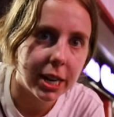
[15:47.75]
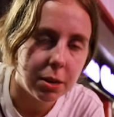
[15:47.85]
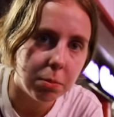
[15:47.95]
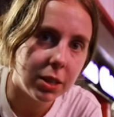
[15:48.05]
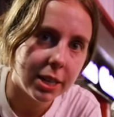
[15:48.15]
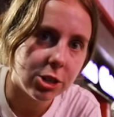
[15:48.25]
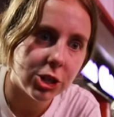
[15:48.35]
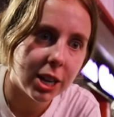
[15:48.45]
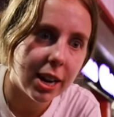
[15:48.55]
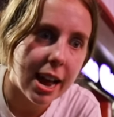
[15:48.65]
in
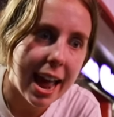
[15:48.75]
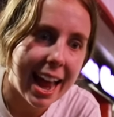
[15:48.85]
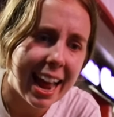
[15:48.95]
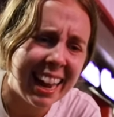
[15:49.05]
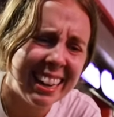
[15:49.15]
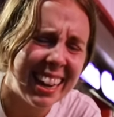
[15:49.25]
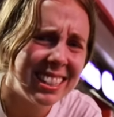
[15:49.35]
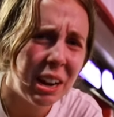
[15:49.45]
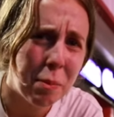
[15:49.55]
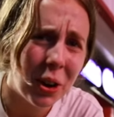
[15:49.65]
Malaysia, and
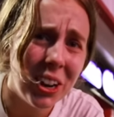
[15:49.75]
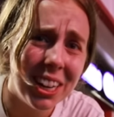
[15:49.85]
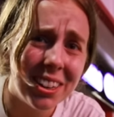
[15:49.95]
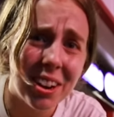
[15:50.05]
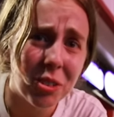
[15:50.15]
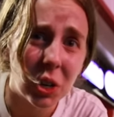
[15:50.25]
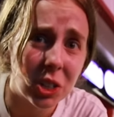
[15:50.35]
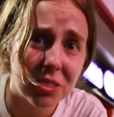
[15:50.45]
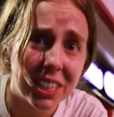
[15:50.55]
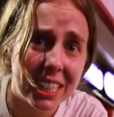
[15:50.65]
as an American, I never
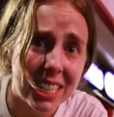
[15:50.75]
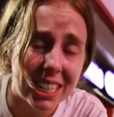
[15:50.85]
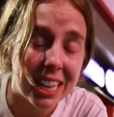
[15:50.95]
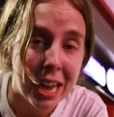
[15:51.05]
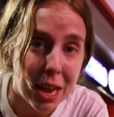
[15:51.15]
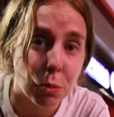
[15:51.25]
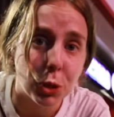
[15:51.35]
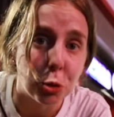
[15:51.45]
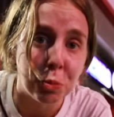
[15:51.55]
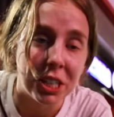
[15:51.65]
heard of it until I came
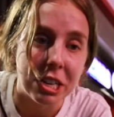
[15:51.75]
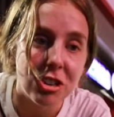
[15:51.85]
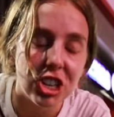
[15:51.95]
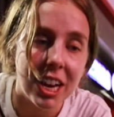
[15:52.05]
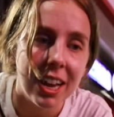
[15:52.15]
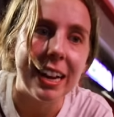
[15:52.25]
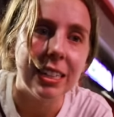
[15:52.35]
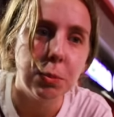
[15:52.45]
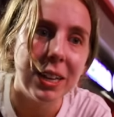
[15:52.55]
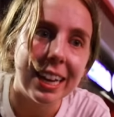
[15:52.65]
to Malaysia. And
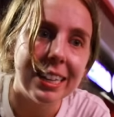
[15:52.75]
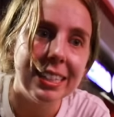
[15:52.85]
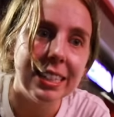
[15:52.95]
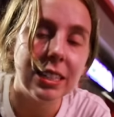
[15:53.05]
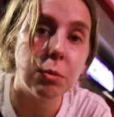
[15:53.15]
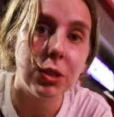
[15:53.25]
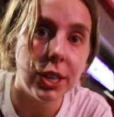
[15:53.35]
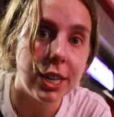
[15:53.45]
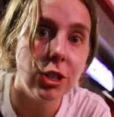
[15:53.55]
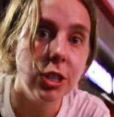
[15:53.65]
it's because it's a
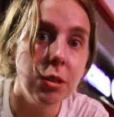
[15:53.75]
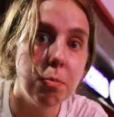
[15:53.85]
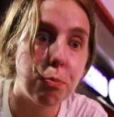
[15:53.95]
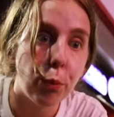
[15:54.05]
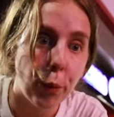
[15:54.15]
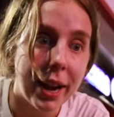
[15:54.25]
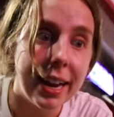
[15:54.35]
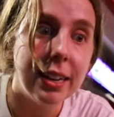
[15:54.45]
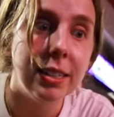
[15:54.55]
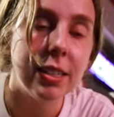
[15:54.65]
Malaysian
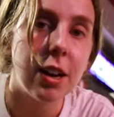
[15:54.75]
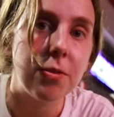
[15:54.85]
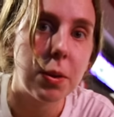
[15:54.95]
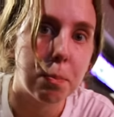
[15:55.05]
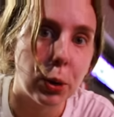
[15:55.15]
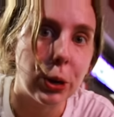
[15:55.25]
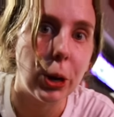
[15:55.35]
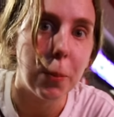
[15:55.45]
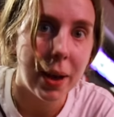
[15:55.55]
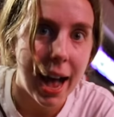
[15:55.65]
brand of the
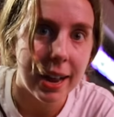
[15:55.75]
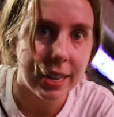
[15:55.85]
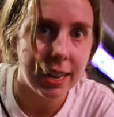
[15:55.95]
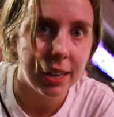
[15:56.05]
burger patty.